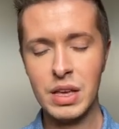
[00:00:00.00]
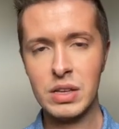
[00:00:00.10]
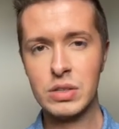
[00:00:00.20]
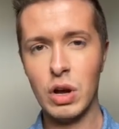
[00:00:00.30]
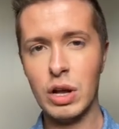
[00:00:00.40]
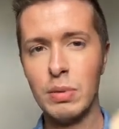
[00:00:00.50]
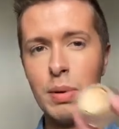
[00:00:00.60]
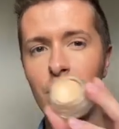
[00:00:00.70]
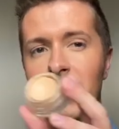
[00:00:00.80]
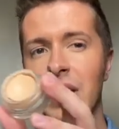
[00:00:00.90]
It's got a little bit
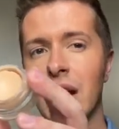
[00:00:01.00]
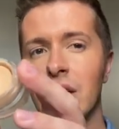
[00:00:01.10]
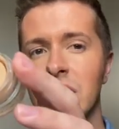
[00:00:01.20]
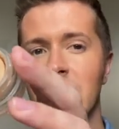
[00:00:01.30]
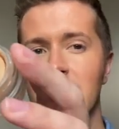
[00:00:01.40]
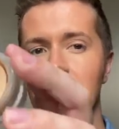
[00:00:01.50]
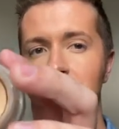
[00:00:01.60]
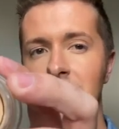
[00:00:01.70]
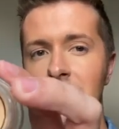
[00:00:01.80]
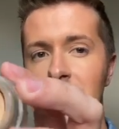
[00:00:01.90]
more of a yellow tint. As
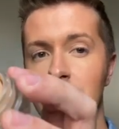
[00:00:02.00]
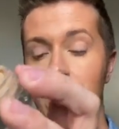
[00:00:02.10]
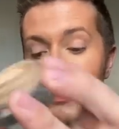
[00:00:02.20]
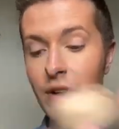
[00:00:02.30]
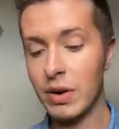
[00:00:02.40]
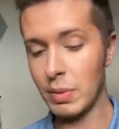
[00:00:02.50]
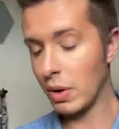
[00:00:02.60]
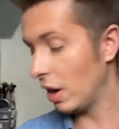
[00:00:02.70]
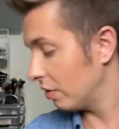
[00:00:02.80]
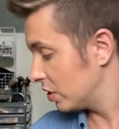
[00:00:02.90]
you can see, this has been very
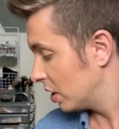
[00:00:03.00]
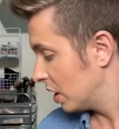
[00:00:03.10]
well loved.